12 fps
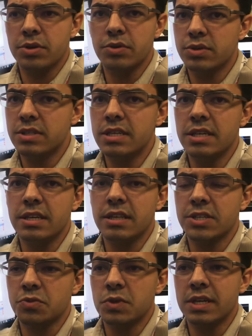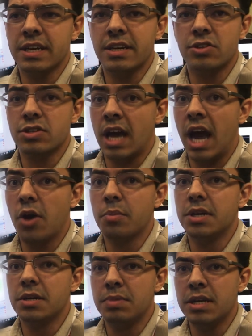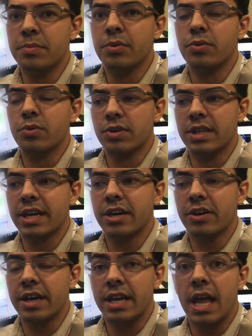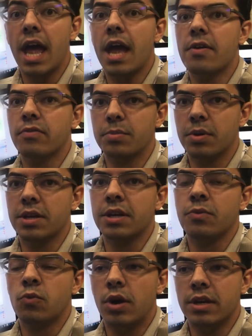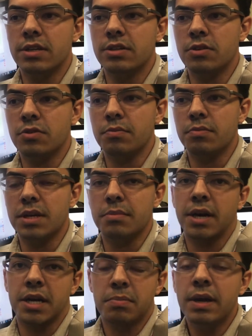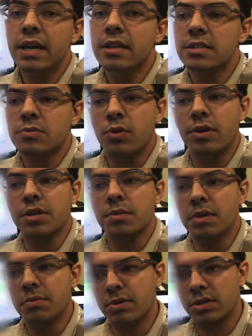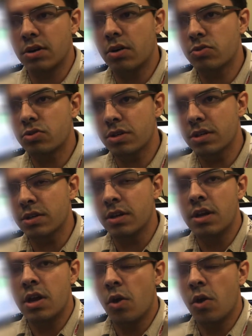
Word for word: You'll see this weekend just how many people were there, and everybody wanted to meet Mike Pence, wanted to meet Buzz Aldrin,